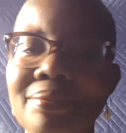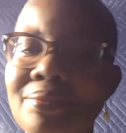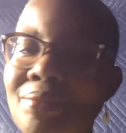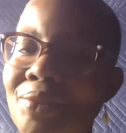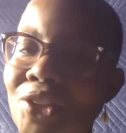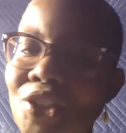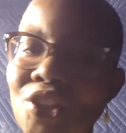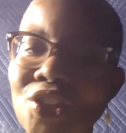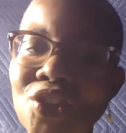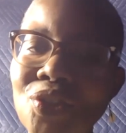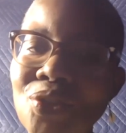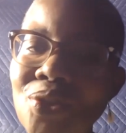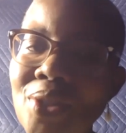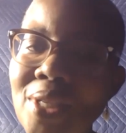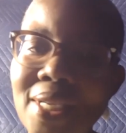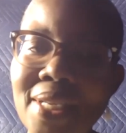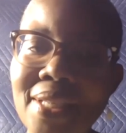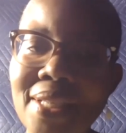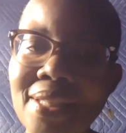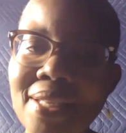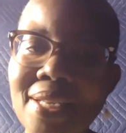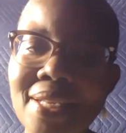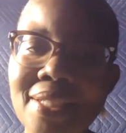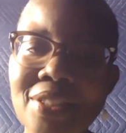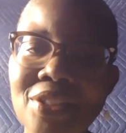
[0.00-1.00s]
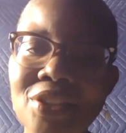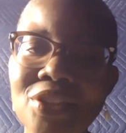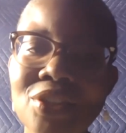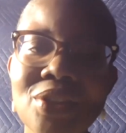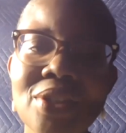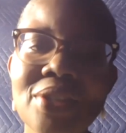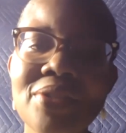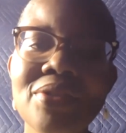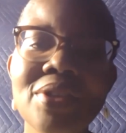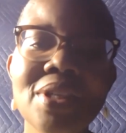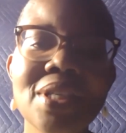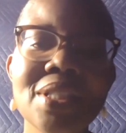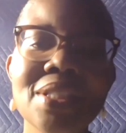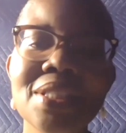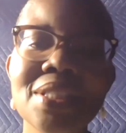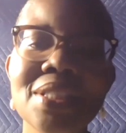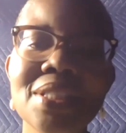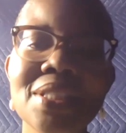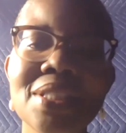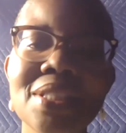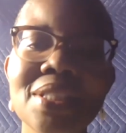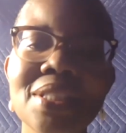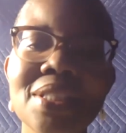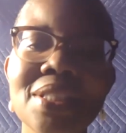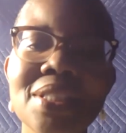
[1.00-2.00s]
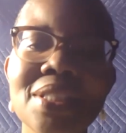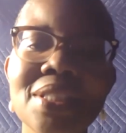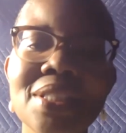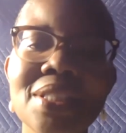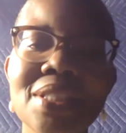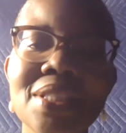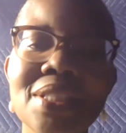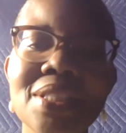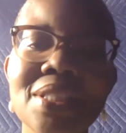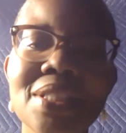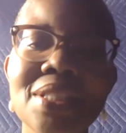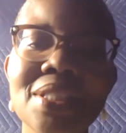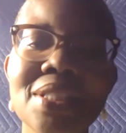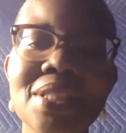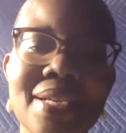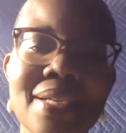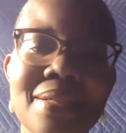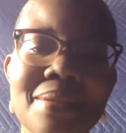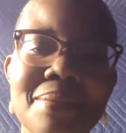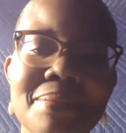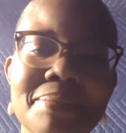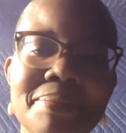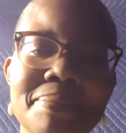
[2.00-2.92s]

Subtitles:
Did you hear that? Did you even understand what he's saying?